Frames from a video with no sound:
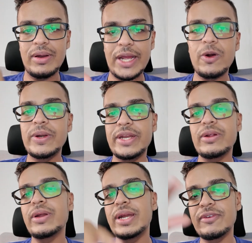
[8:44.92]
record it
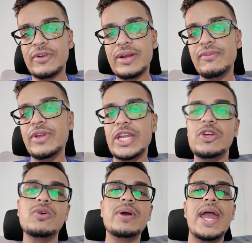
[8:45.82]
on a different
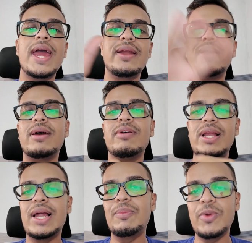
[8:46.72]
video and I
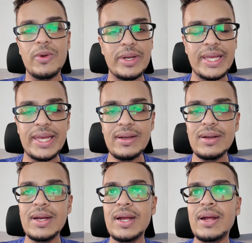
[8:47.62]
will upload here.
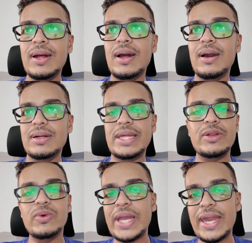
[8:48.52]

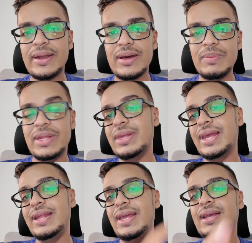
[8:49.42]
Then you can
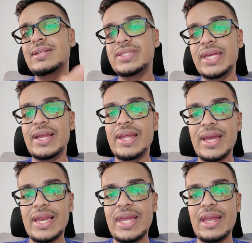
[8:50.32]
basically see
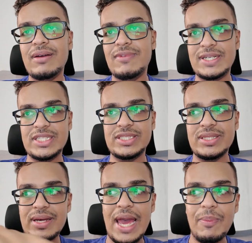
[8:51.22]
clearly what
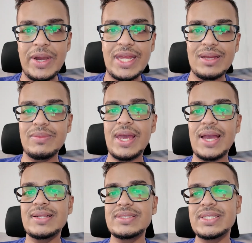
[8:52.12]
is happening
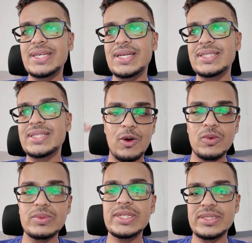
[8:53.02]
behind the scenes,
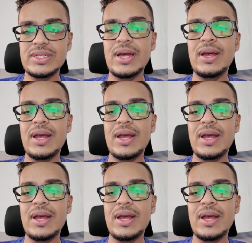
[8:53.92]
how this